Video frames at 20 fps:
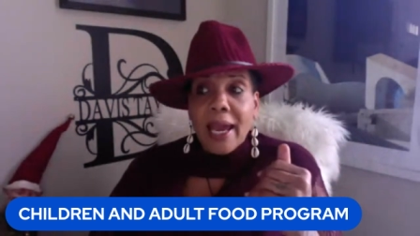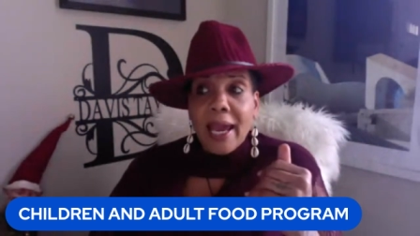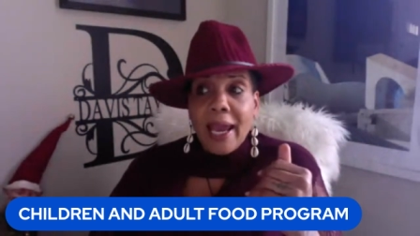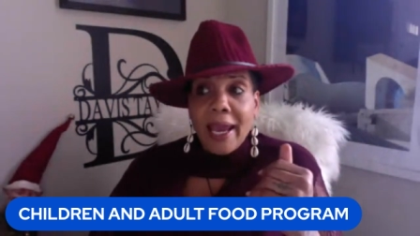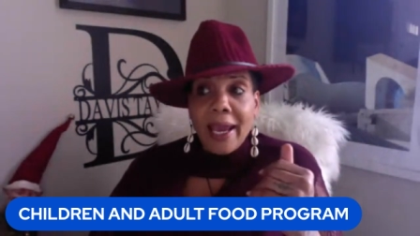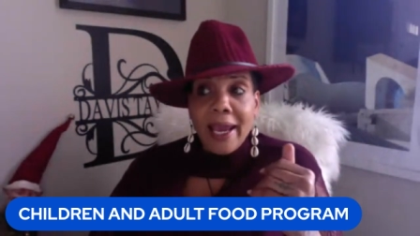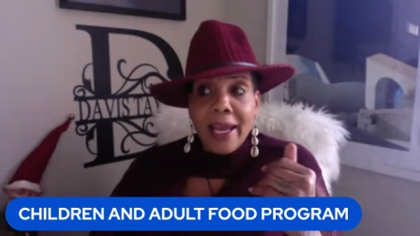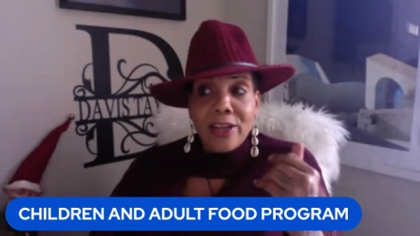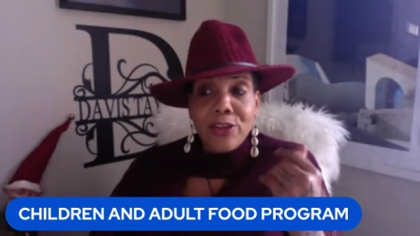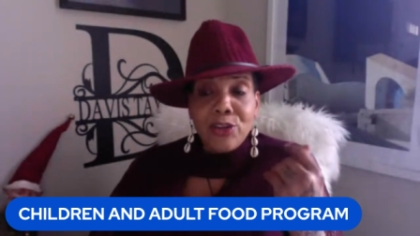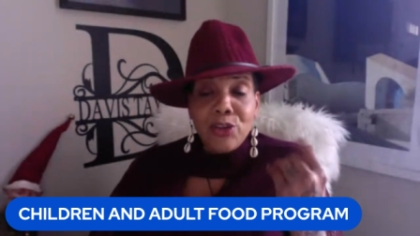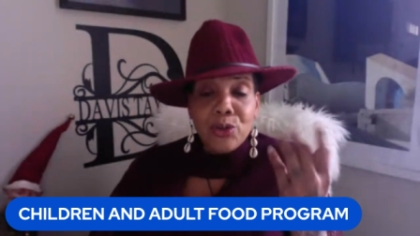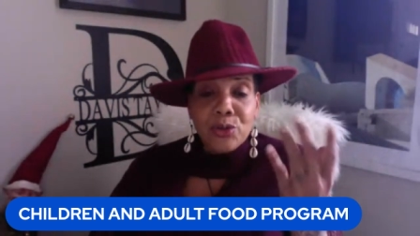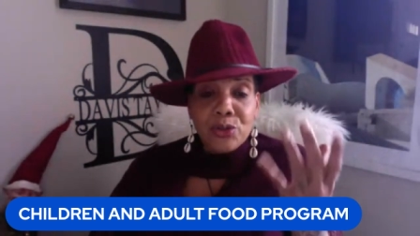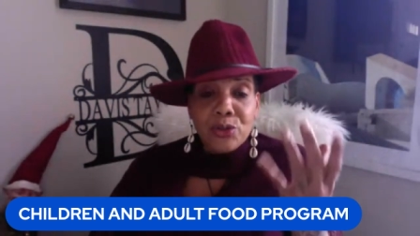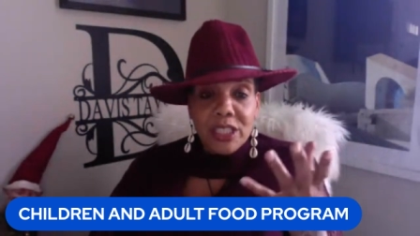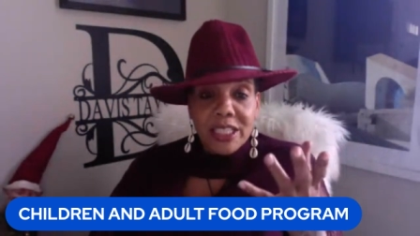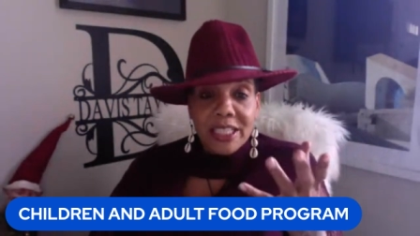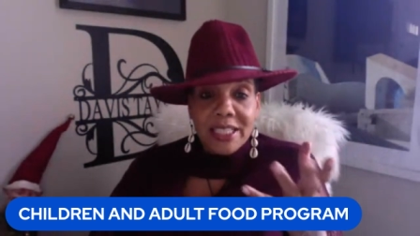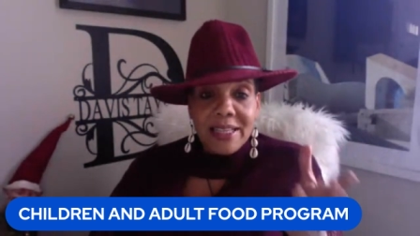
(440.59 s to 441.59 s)
And
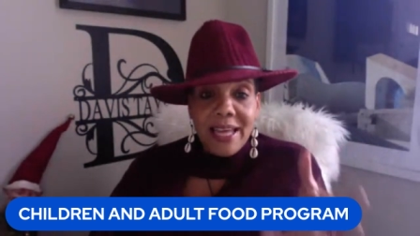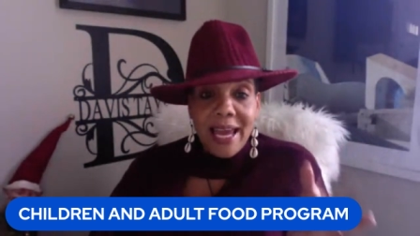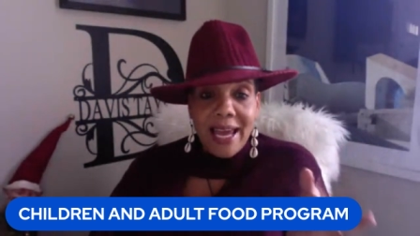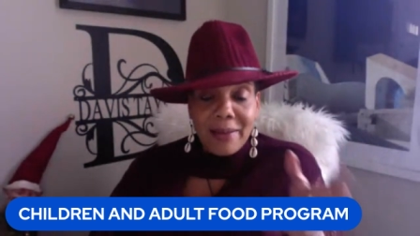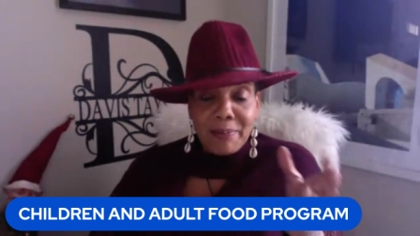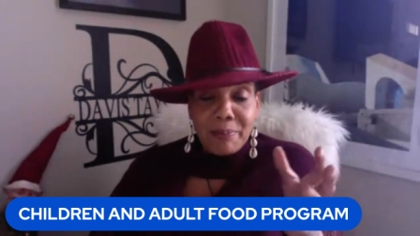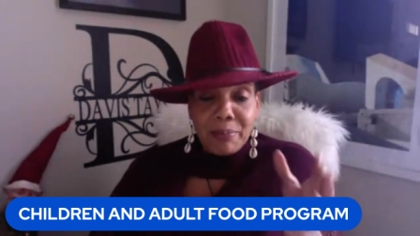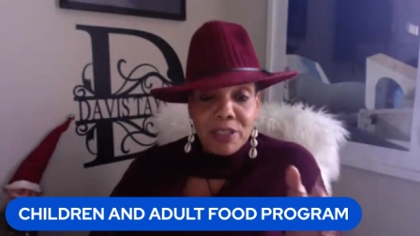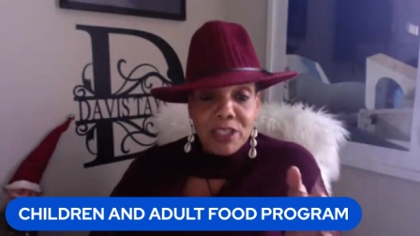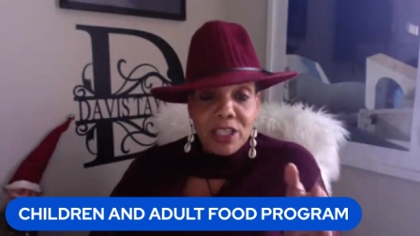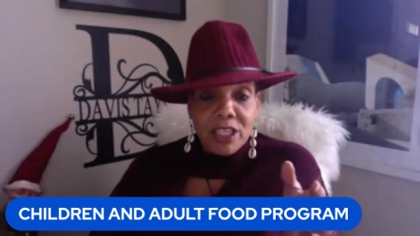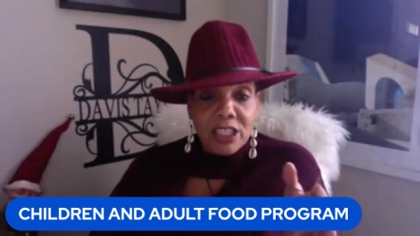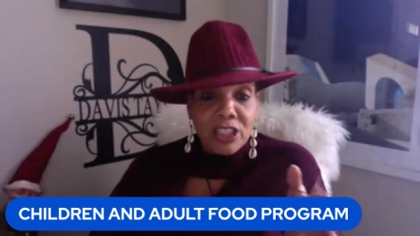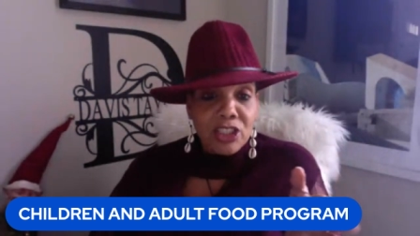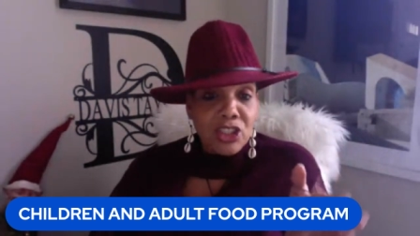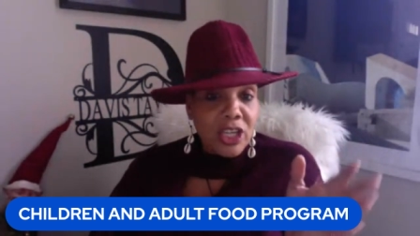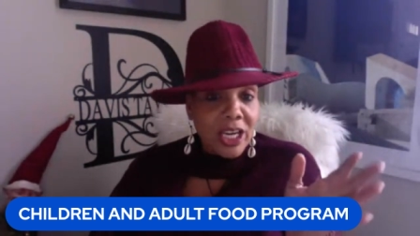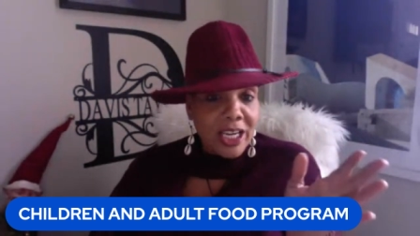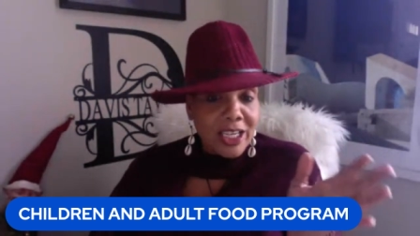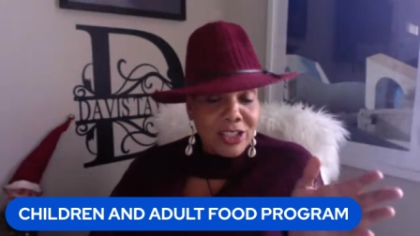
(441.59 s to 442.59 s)
usually that particular
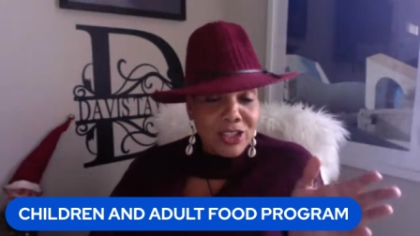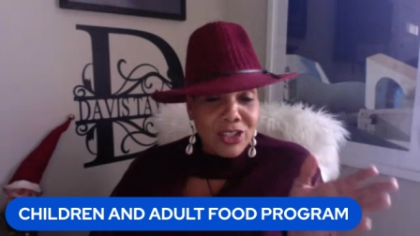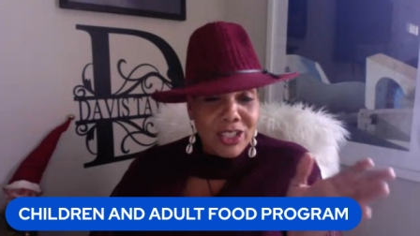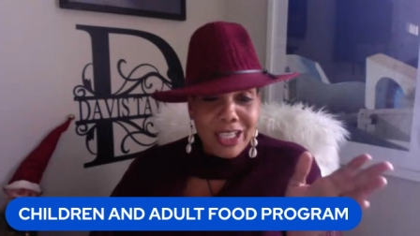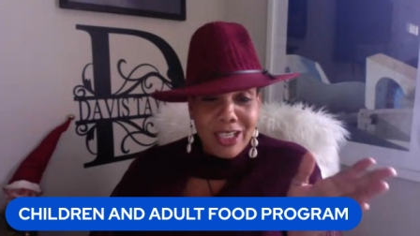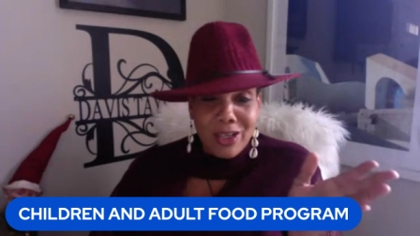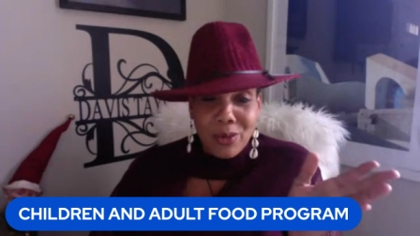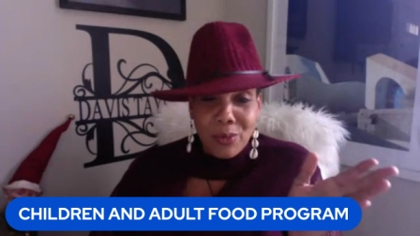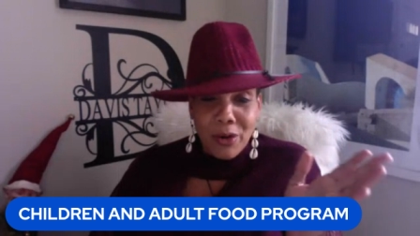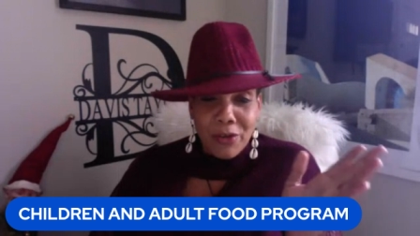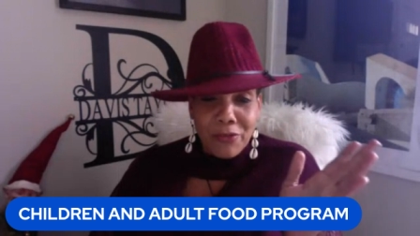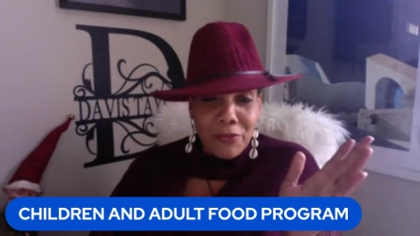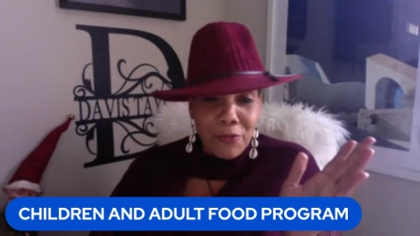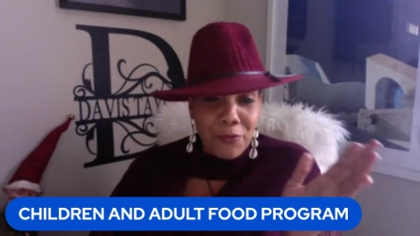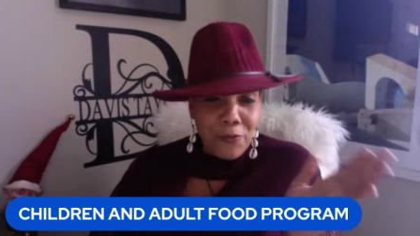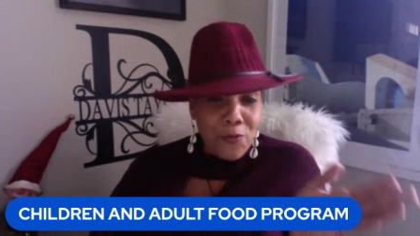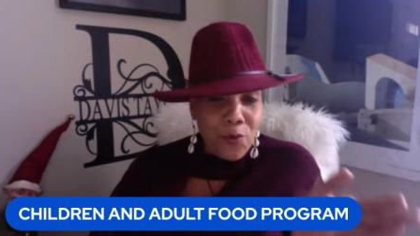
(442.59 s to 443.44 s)
check is anywhere from